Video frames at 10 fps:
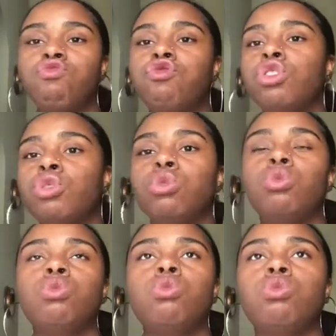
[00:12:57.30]

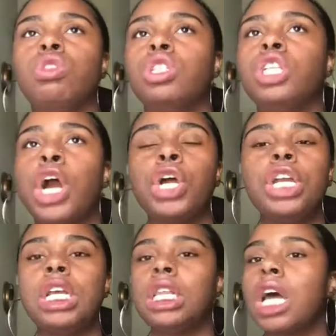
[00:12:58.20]
food,
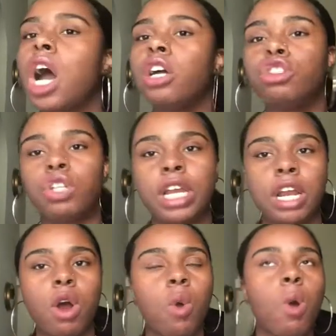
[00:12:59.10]
dirty laundry. They
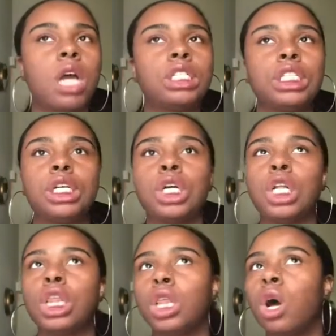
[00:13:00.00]
don't wash their
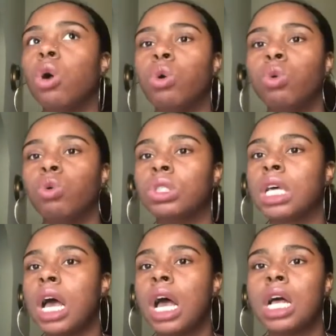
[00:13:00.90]
clothes.
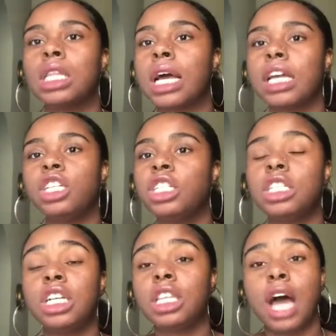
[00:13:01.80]
Like, it's
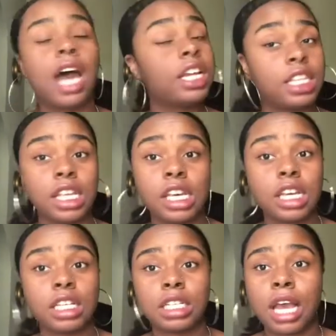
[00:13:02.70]
just a lot of
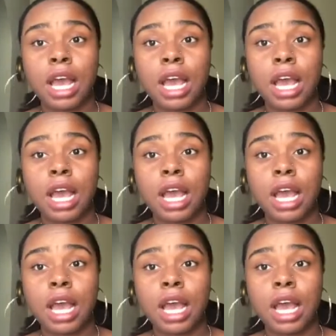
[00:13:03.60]
things